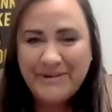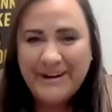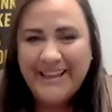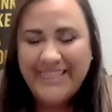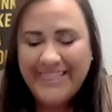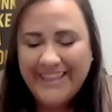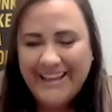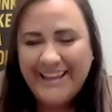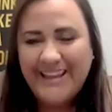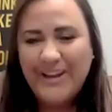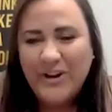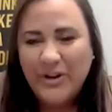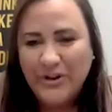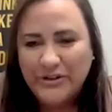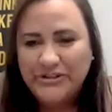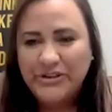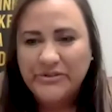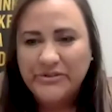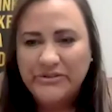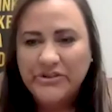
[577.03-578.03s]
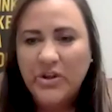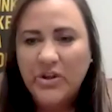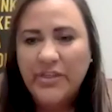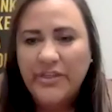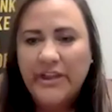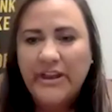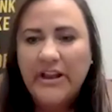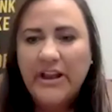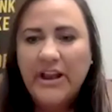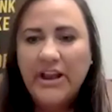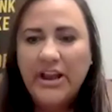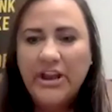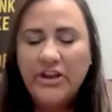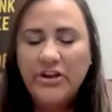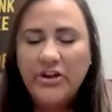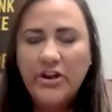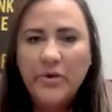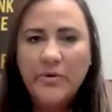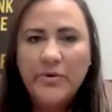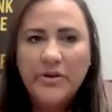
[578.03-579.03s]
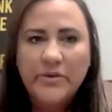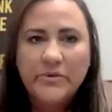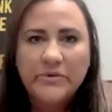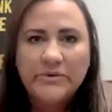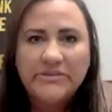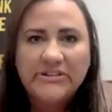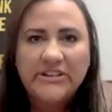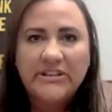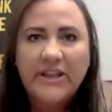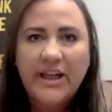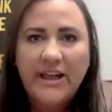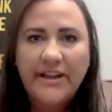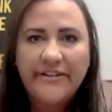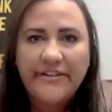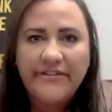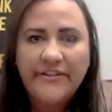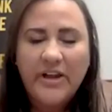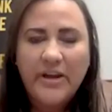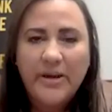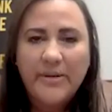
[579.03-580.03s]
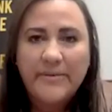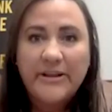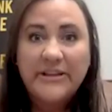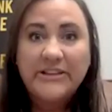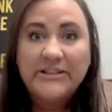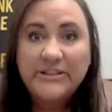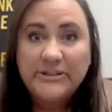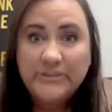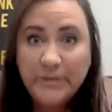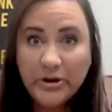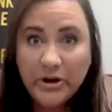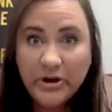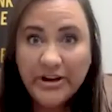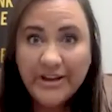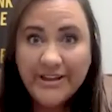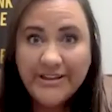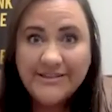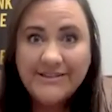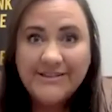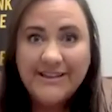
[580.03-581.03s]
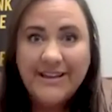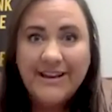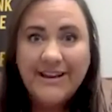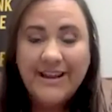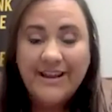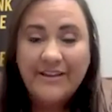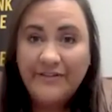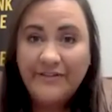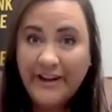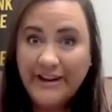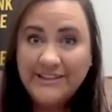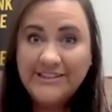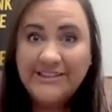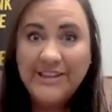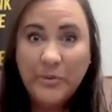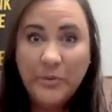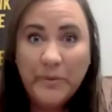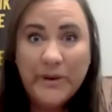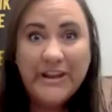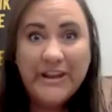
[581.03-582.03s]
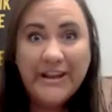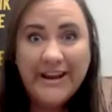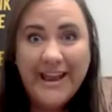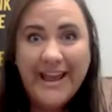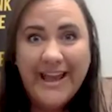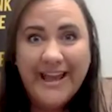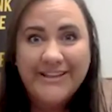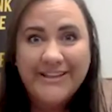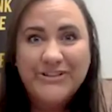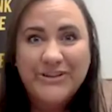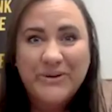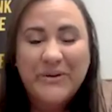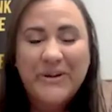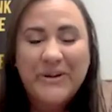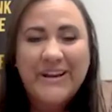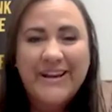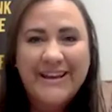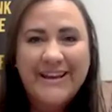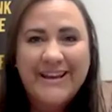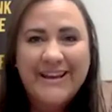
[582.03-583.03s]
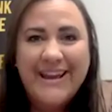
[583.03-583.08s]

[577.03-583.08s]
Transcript: But I think he also saw that, there was a lot of experience and advice that we could add to it